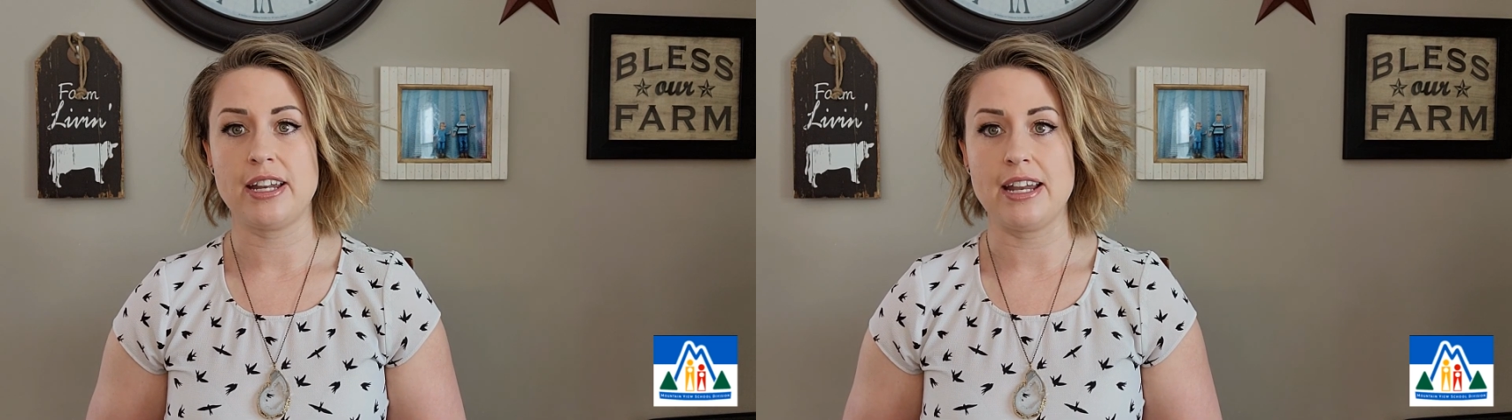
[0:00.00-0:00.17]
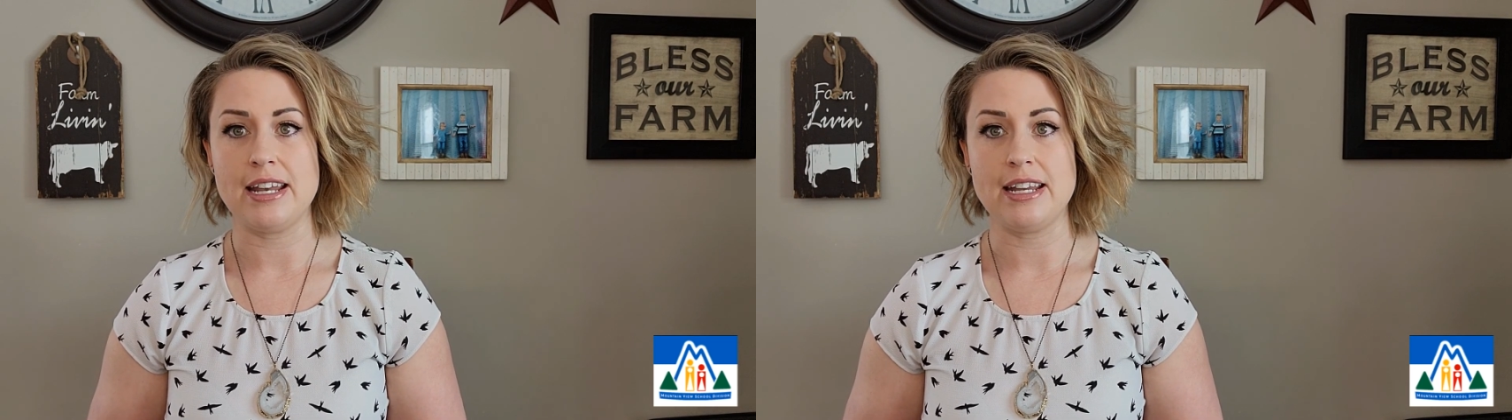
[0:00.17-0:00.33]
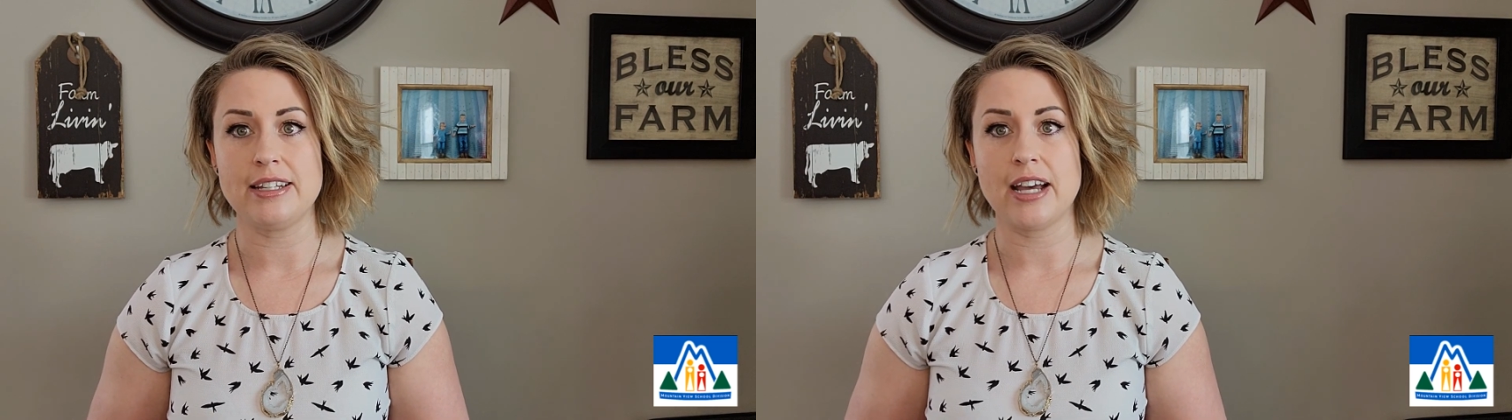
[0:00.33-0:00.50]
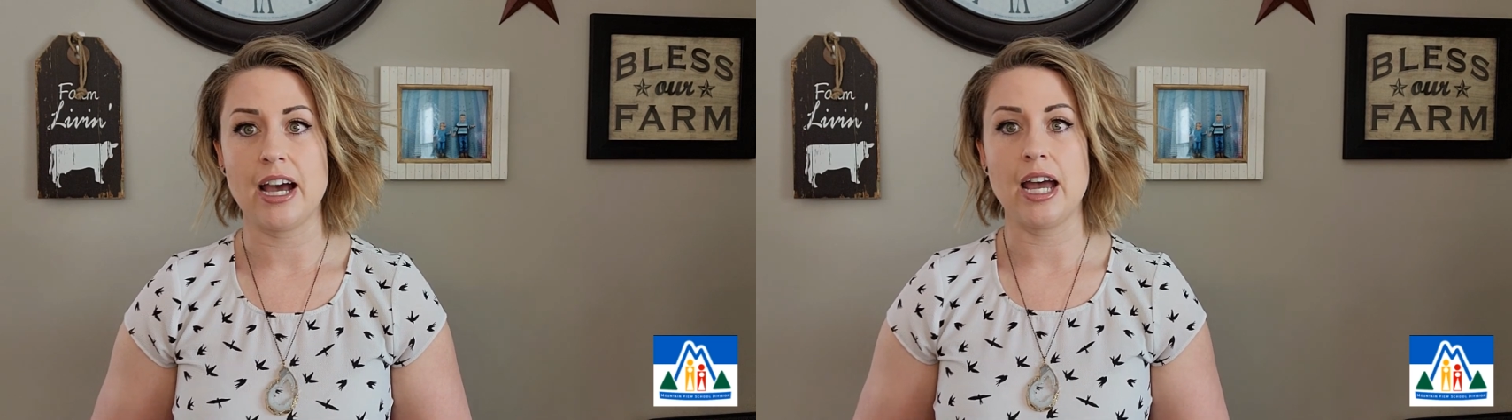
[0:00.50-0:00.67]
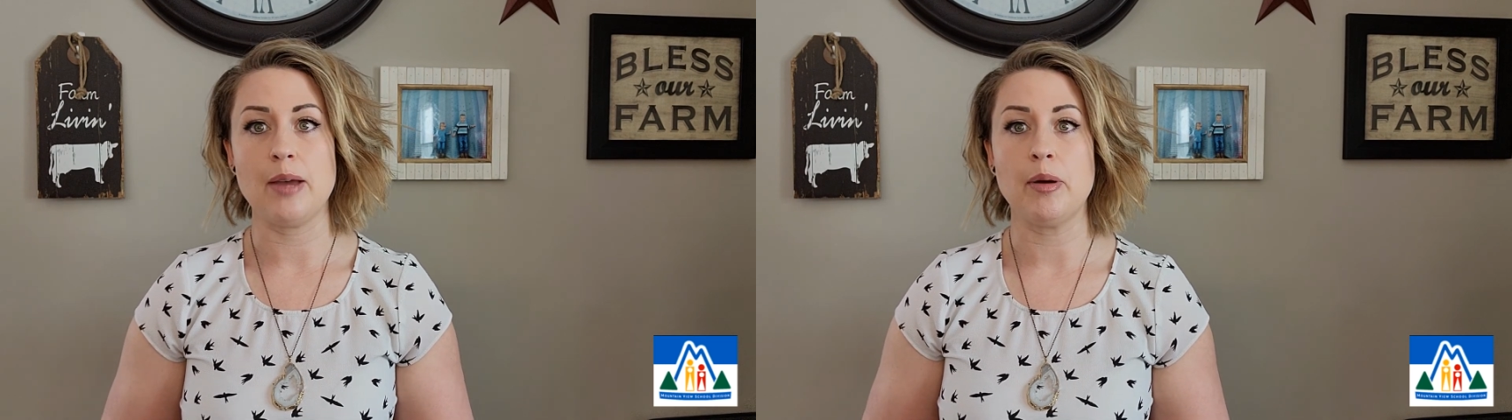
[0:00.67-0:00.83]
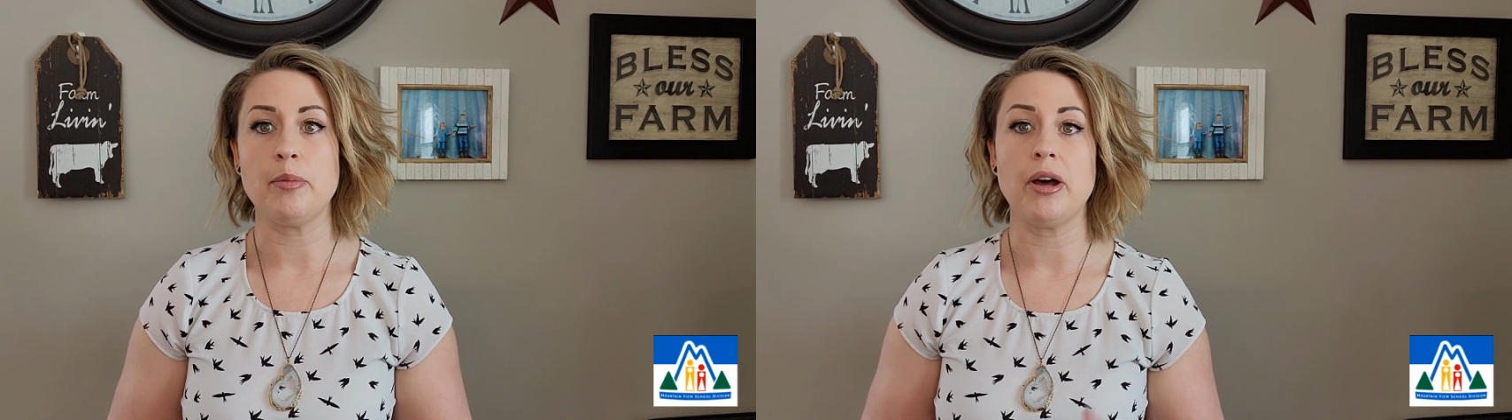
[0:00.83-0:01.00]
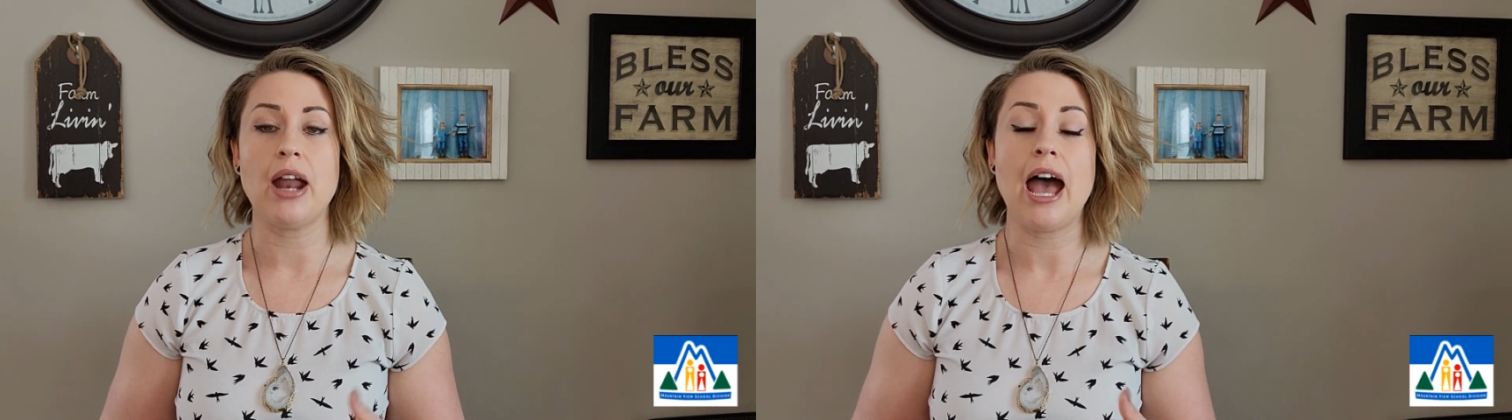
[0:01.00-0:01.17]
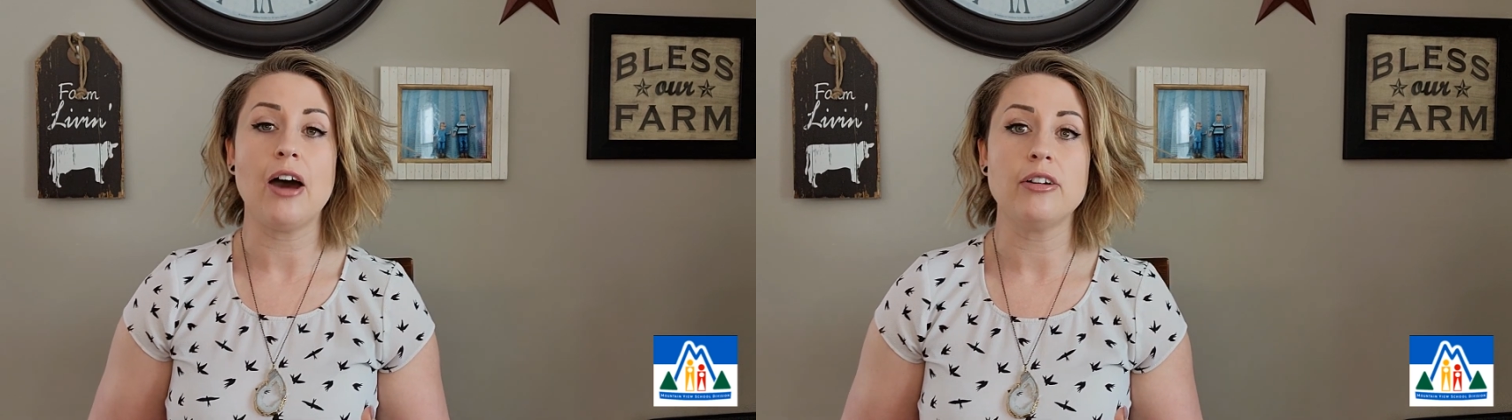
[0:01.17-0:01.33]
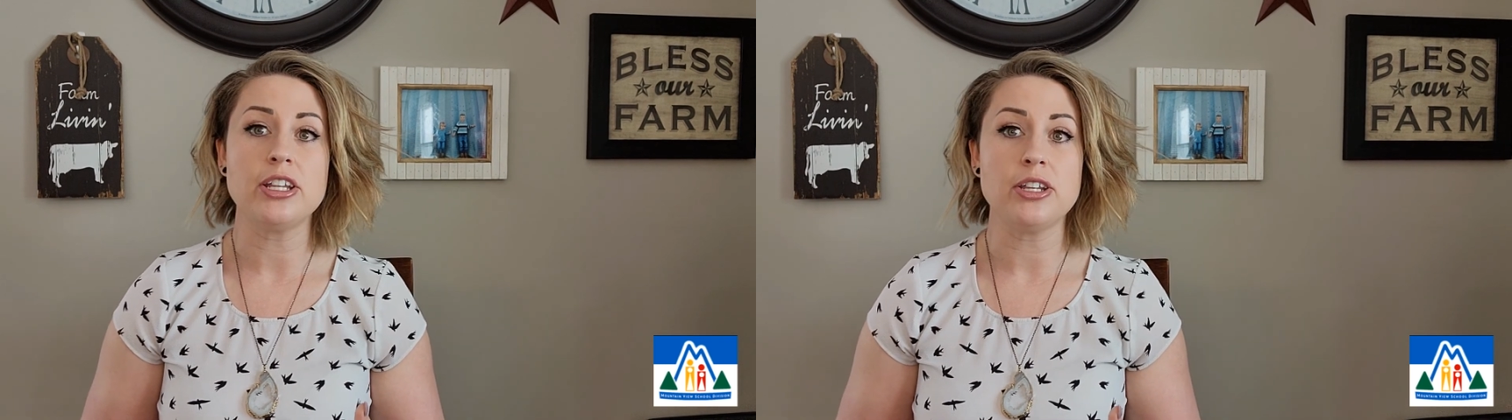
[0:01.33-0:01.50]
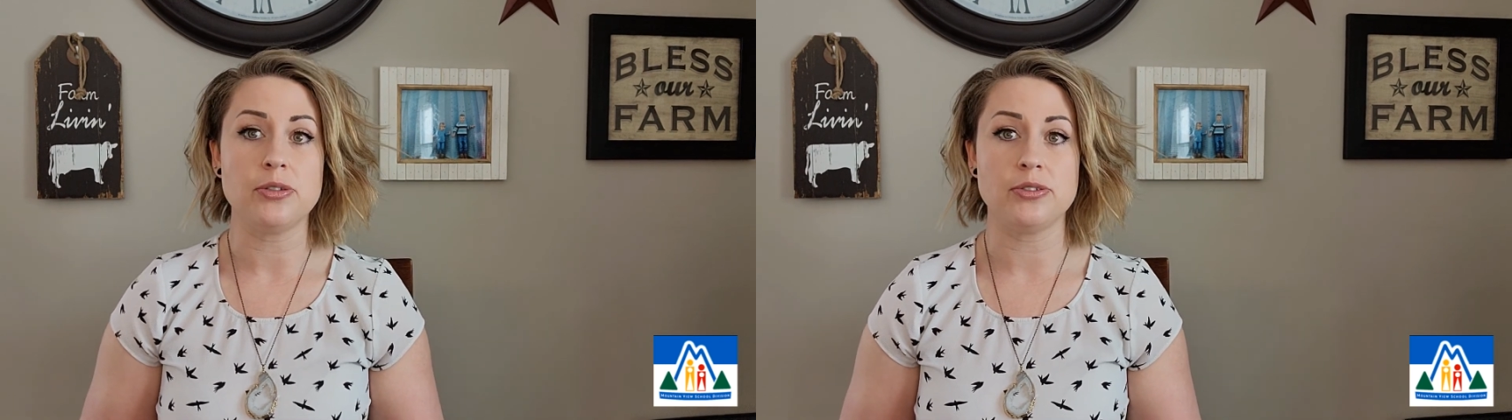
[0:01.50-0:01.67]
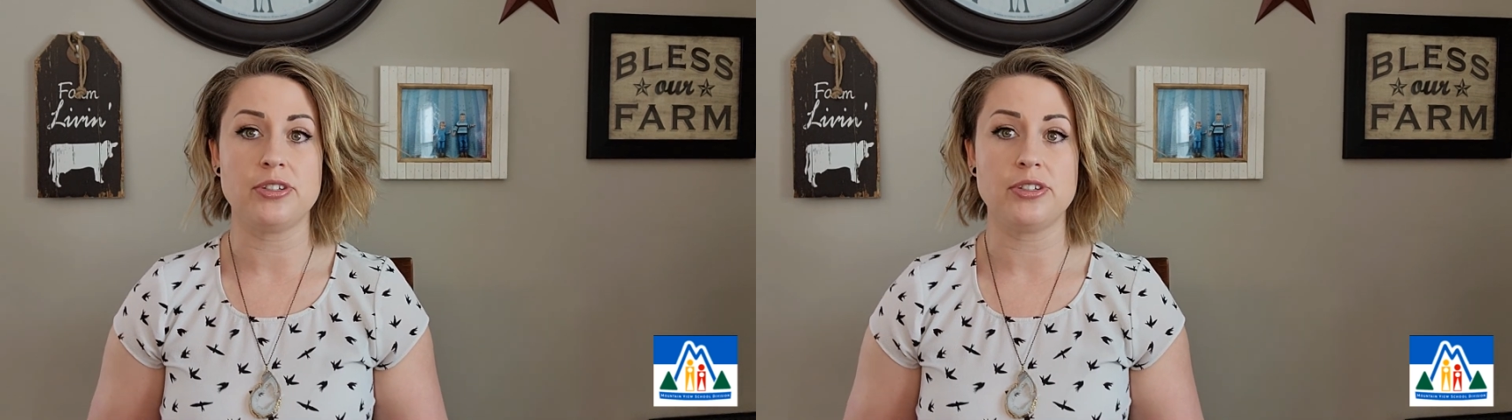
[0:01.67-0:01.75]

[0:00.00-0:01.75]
any time about how to use